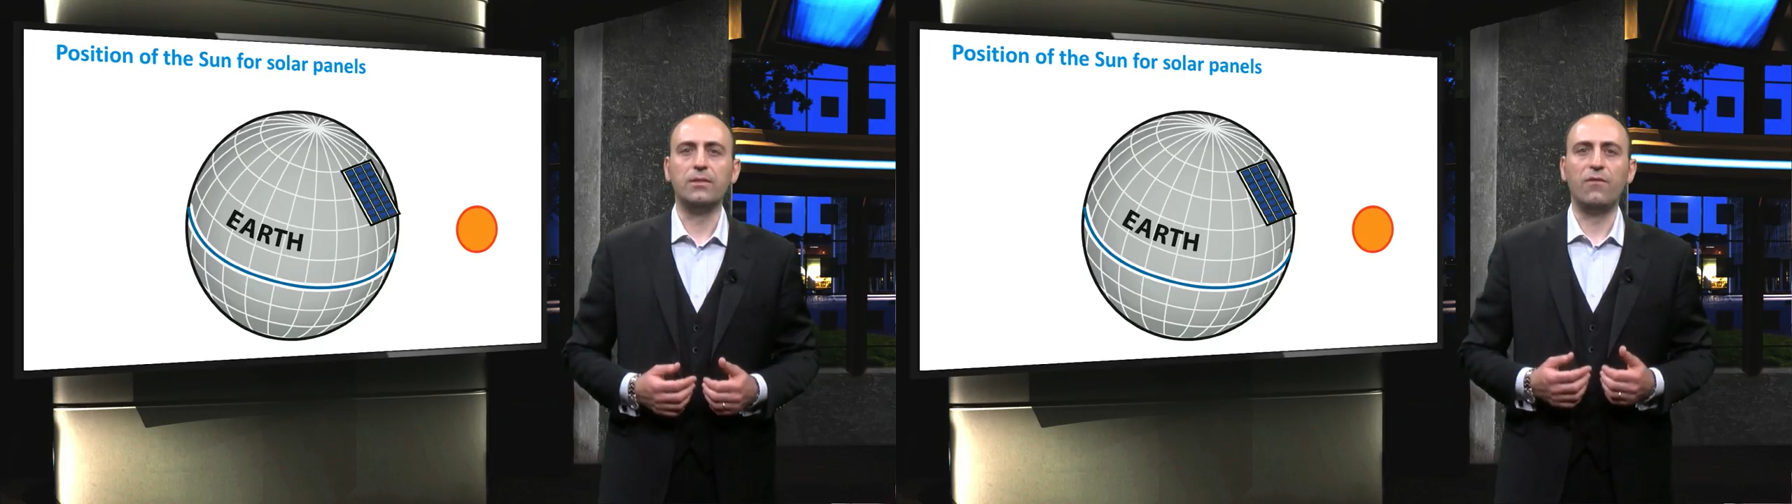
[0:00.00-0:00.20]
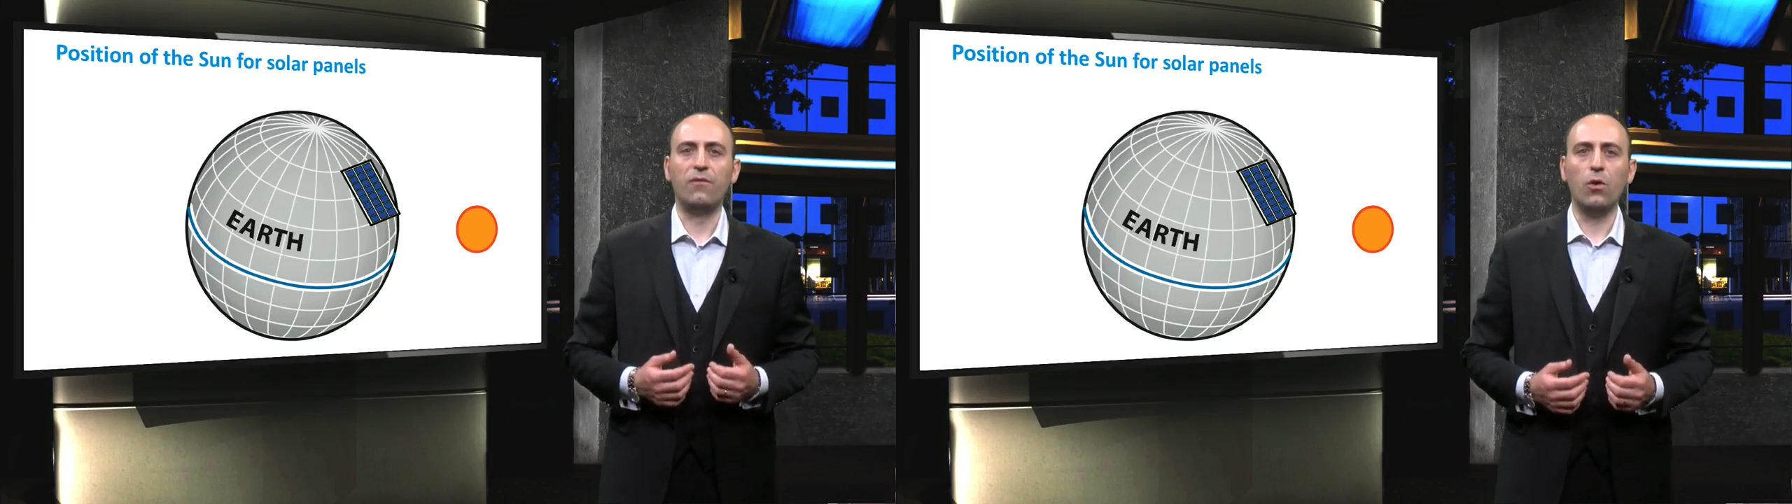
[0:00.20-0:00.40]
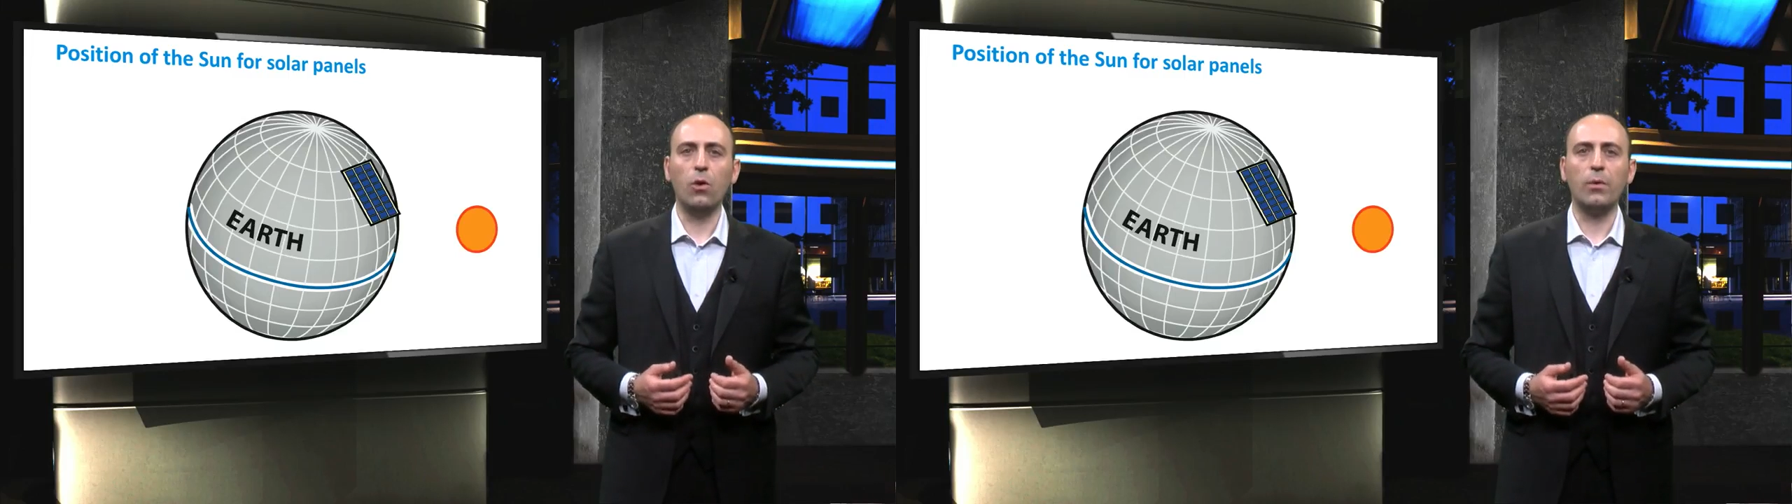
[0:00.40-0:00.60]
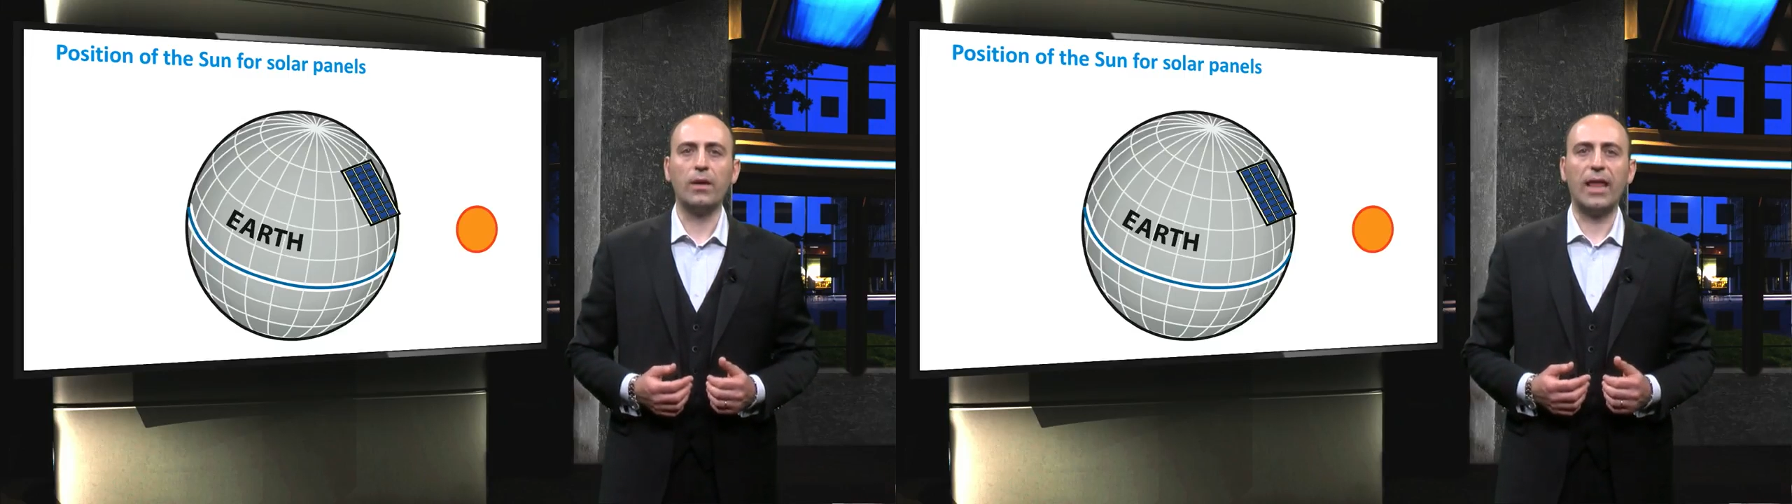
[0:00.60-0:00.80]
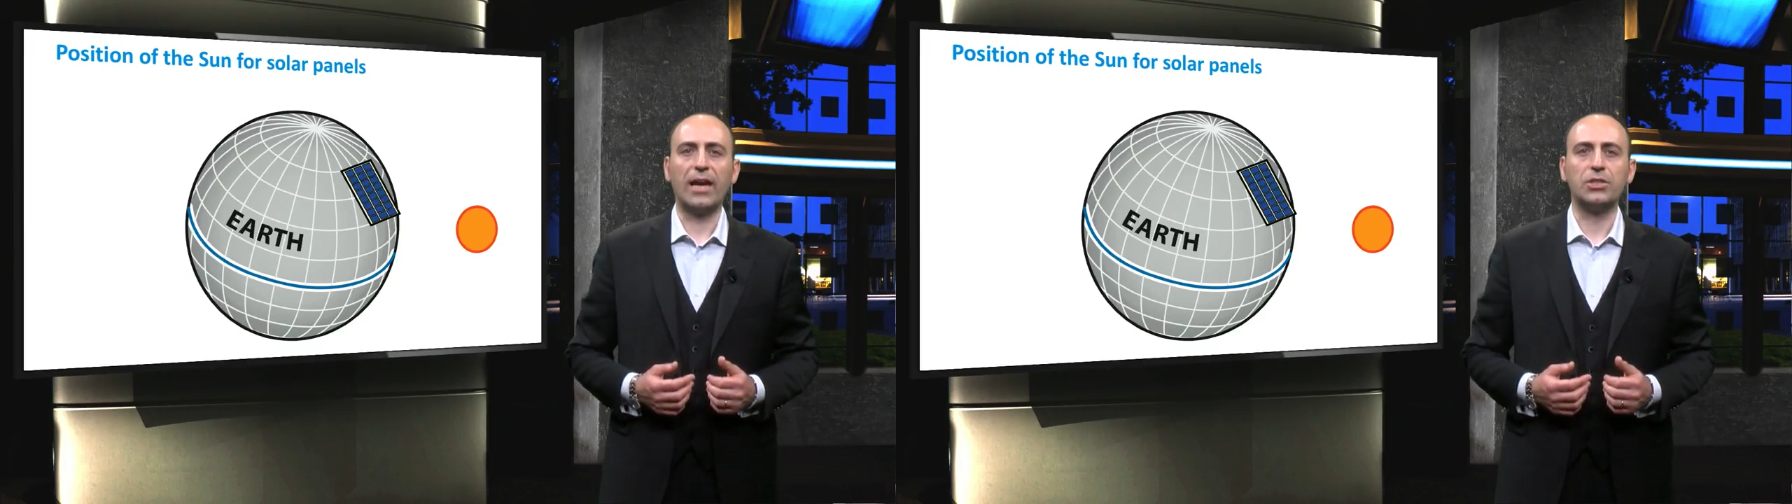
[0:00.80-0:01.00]
the
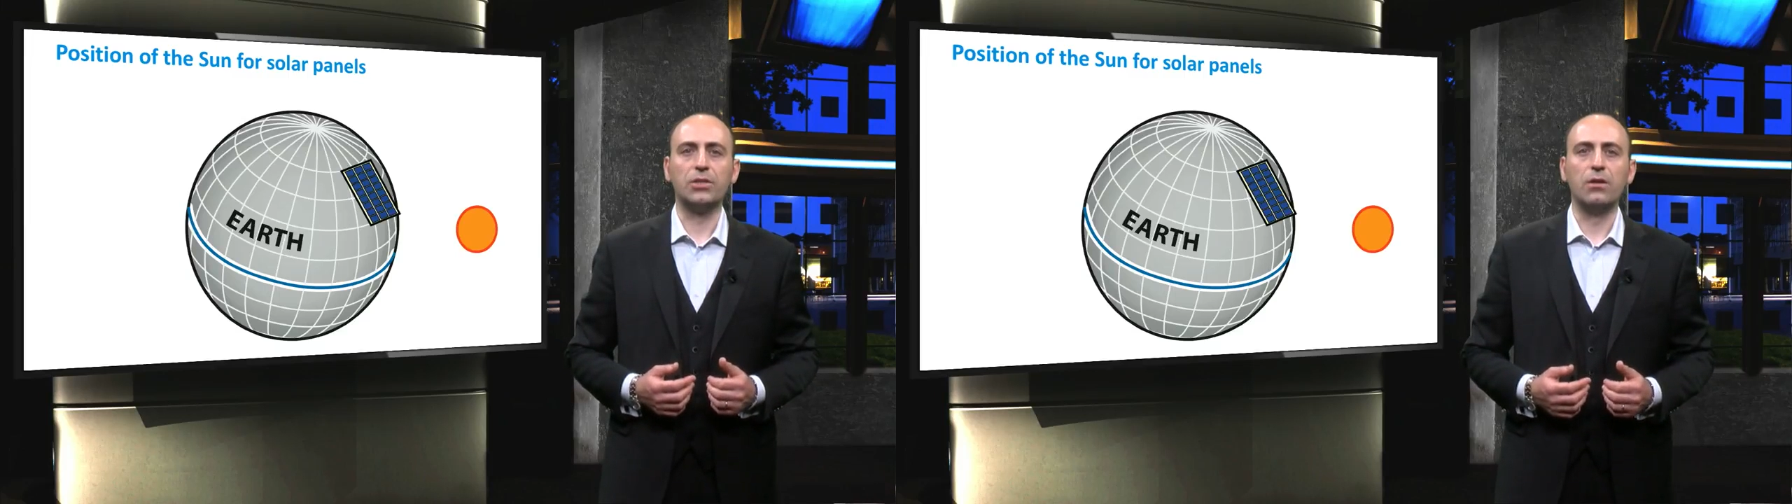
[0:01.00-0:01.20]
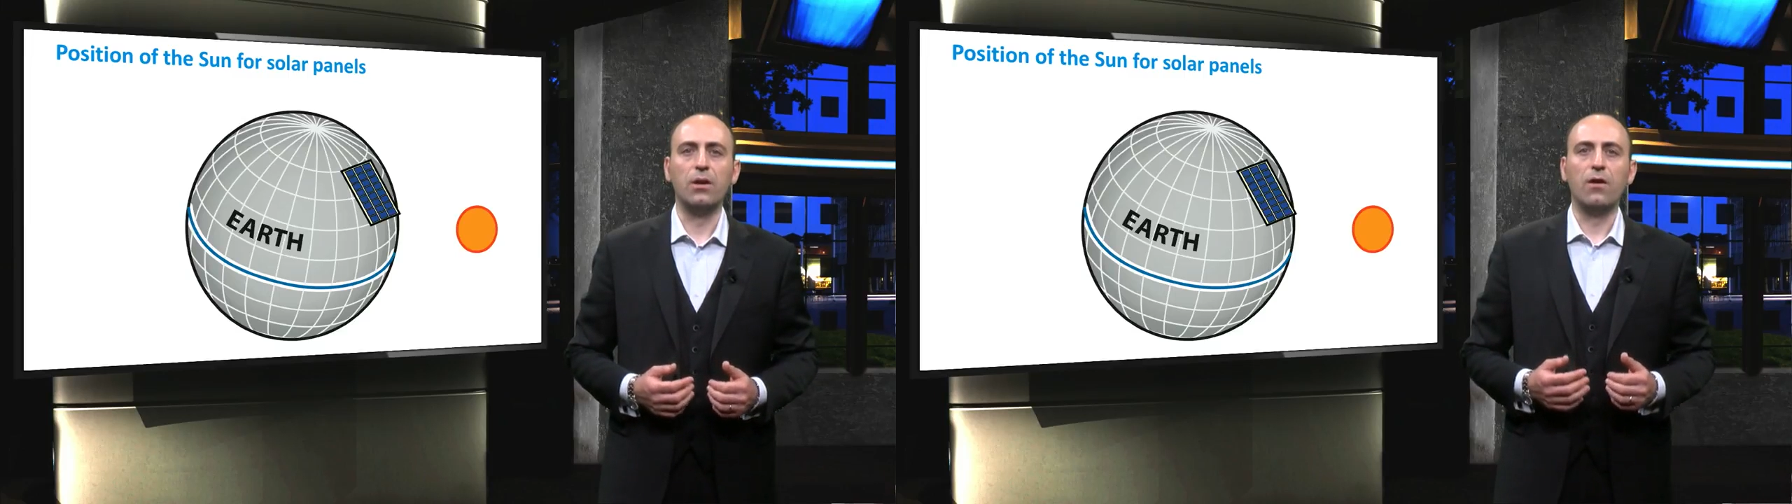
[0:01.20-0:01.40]
following lecture,